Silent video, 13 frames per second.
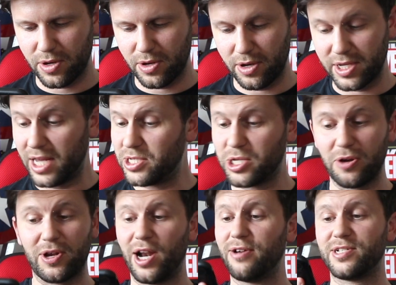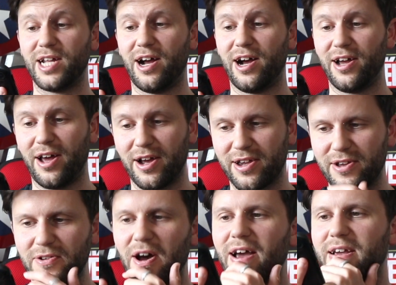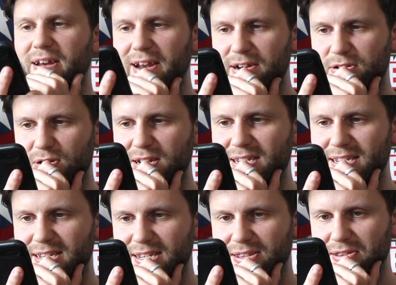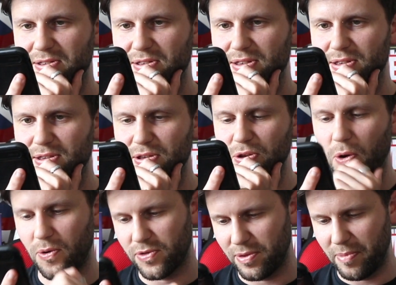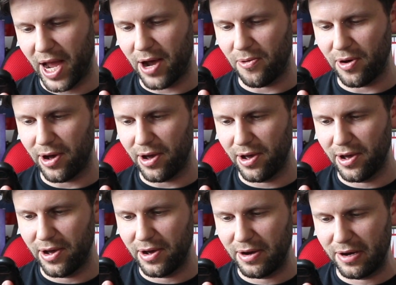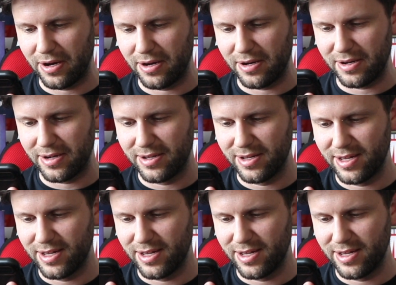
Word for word: I was getting so close now. I, I could I could literally knock them out. Uh,